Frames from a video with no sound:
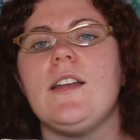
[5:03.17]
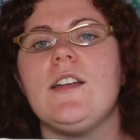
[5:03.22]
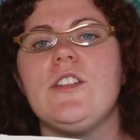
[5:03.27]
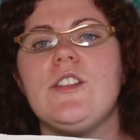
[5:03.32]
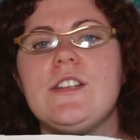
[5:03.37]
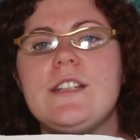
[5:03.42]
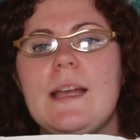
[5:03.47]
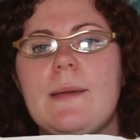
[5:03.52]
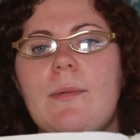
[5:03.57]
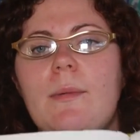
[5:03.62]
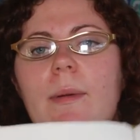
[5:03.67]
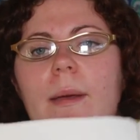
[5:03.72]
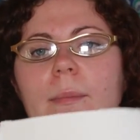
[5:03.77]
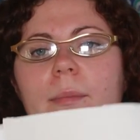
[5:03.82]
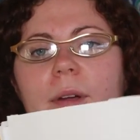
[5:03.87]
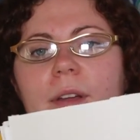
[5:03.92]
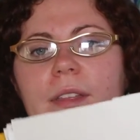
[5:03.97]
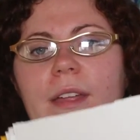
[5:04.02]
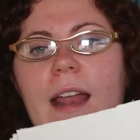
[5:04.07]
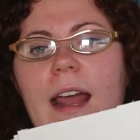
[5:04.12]
Another type of
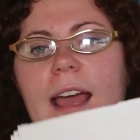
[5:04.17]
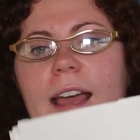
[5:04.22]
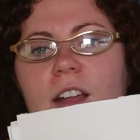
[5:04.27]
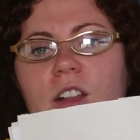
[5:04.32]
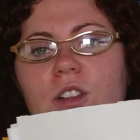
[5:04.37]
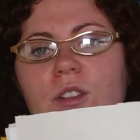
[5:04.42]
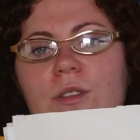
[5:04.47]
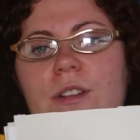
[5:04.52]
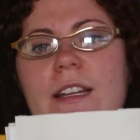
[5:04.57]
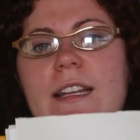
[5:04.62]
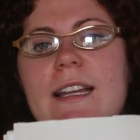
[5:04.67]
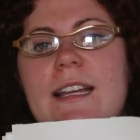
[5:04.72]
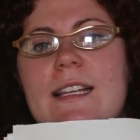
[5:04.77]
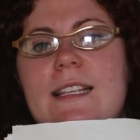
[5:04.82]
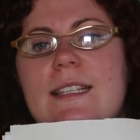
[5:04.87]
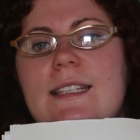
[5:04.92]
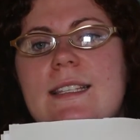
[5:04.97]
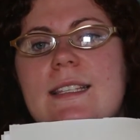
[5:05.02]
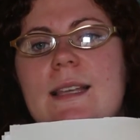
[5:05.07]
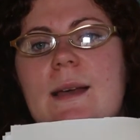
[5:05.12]
paper that I included
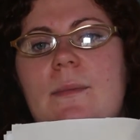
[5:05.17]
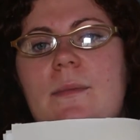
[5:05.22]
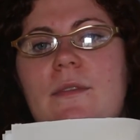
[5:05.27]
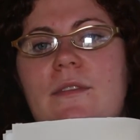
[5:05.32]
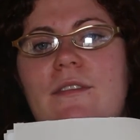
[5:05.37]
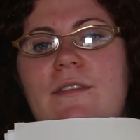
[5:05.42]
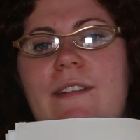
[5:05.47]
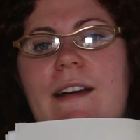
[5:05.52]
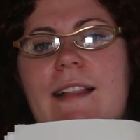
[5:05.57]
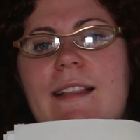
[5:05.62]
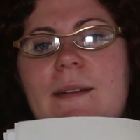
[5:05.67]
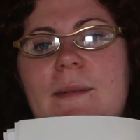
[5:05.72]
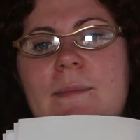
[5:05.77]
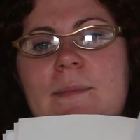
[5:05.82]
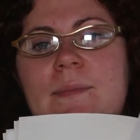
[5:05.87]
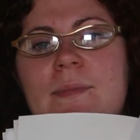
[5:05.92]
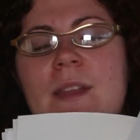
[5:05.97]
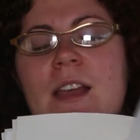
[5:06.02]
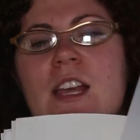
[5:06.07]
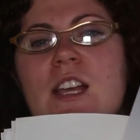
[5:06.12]
is some vellum.
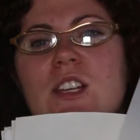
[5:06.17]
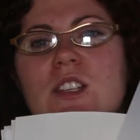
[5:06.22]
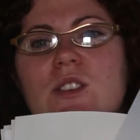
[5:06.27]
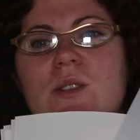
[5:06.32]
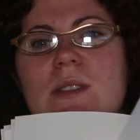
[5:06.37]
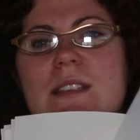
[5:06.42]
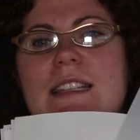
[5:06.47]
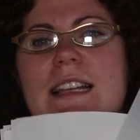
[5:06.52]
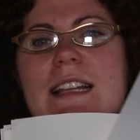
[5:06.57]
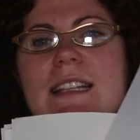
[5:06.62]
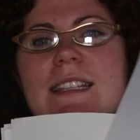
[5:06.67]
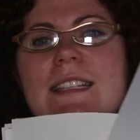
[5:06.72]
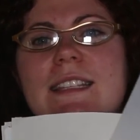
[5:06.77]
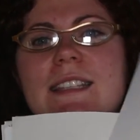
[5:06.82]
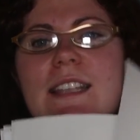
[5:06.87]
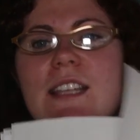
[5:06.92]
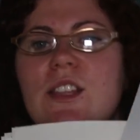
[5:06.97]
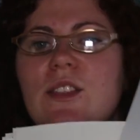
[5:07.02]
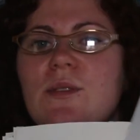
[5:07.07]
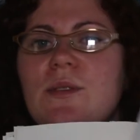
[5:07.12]
So it's that
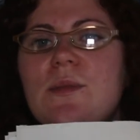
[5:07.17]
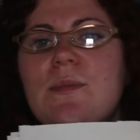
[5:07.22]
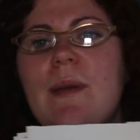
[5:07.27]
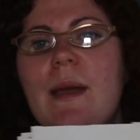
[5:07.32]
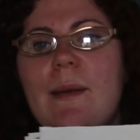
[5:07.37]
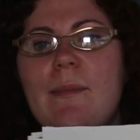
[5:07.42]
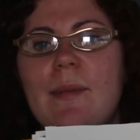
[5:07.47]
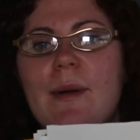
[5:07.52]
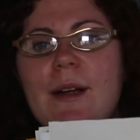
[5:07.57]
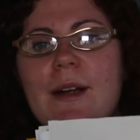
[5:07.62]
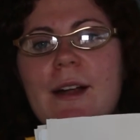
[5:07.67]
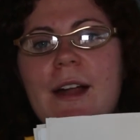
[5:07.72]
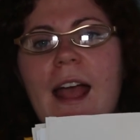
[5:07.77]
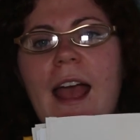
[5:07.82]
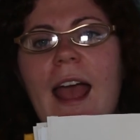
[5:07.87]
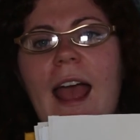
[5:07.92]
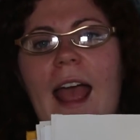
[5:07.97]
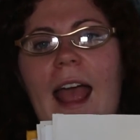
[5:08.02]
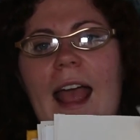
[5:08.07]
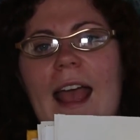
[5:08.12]
see-through paper,
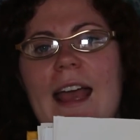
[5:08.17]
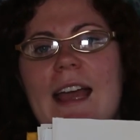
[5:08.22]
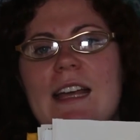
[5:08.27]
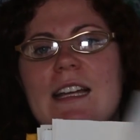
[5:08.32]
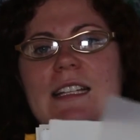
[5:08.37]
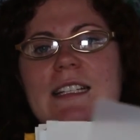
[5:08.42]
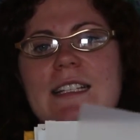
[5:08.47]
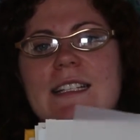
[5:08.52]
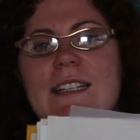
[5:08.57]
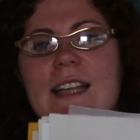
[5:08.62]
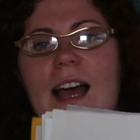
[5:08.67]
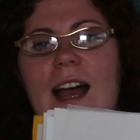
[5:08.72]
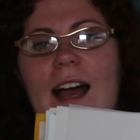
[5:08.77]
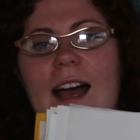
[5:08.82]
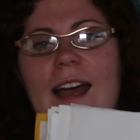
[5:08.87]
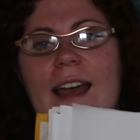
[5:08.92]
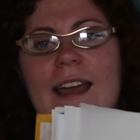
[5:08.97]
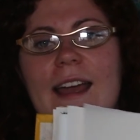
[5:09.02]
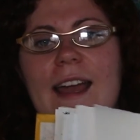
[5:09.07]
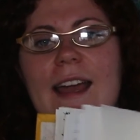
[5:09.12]
and
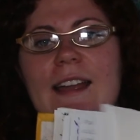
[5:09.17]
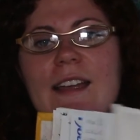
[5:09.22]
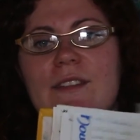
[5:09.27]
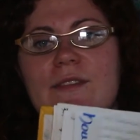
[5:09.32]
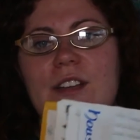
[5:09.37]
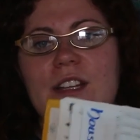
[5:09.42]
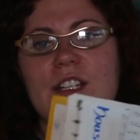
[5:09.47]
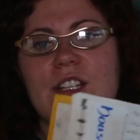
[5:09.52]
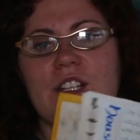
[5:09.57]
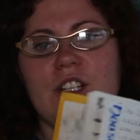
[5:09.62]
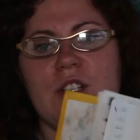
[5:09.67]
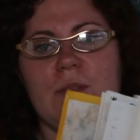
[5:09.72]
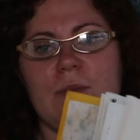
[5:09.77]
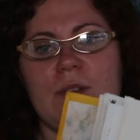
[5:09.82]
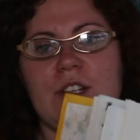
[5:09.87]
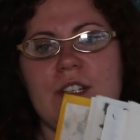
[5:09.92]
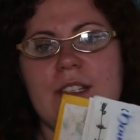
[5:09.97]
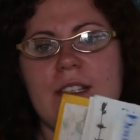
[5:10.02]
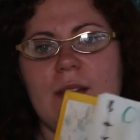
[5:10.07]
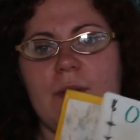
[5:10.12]
I kind of
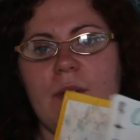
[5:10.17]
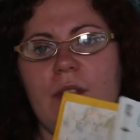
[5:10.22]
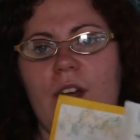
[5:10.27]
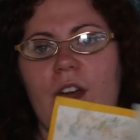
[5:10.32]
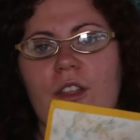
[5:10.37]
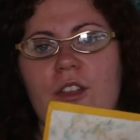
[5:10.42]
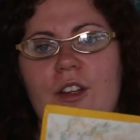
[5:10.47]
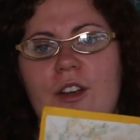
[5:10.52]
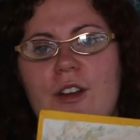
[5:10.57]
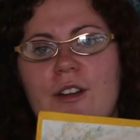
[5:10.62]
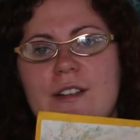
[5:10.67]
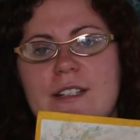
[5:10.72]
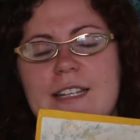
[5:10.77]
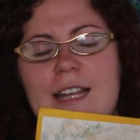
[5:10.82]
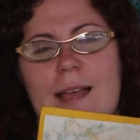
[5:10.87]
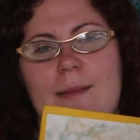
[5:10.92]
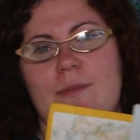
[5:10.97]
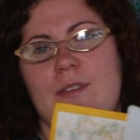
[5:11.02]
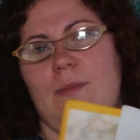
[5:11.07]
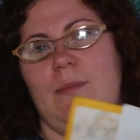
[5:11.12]
interspersed it with other
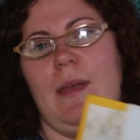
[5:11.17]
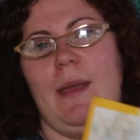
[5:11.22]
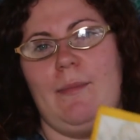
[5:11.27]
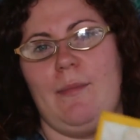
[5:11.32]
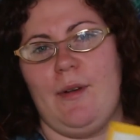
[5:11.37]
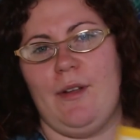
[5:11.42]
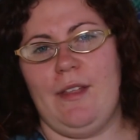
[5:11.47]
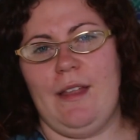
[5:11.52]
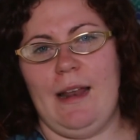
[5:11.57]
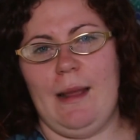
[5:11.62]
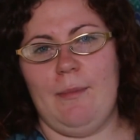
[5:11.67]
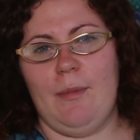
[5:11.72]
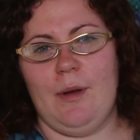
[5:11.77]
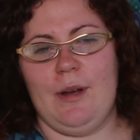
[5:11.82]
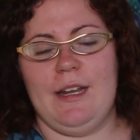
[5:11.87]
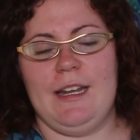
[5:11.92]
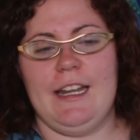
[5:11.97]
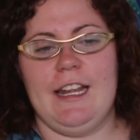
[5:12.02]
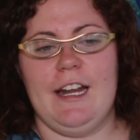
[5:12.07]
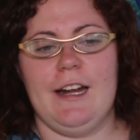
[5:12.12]
types of paper that I
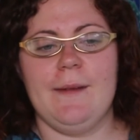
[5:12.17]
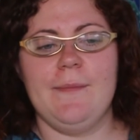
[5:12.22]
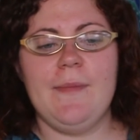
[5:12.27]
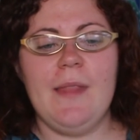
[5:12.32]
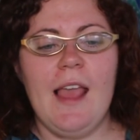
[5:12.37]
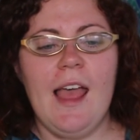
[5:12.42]
put in here.